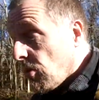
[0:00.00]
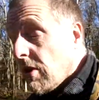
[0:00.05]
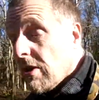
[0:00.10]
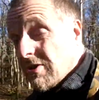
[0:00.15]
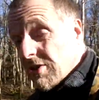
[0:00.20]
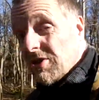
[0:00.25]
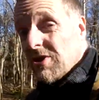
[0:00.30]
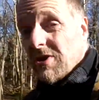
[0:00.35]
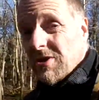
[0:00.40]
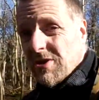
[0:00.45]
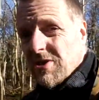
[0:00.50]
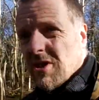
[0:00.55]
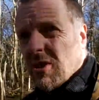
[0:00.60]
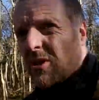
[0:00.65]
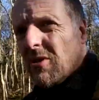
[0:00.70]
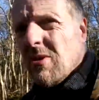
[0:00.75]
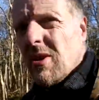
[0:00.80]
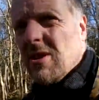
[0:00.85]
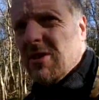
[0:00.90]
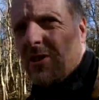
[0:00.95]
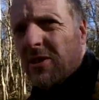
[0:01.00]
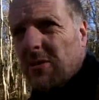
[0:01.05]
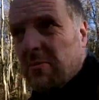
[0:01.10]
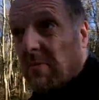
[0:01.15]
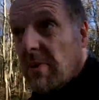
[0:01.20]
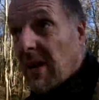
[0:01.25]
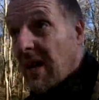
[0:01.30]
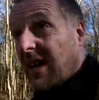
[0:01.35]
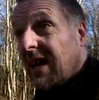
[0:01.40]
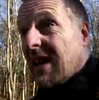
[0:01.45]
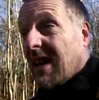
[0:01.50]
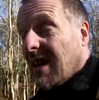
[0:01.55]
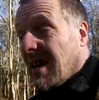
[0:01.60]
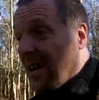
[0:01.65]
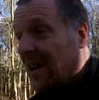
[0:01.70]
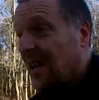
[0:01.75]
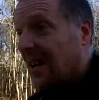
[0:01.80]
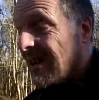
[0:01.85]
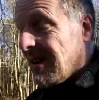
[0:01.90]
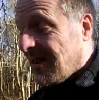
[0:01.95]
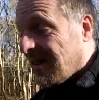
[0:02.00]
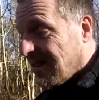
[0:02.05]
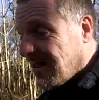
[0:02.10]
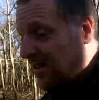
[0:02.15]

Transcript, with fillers: what I should do. I should paint it.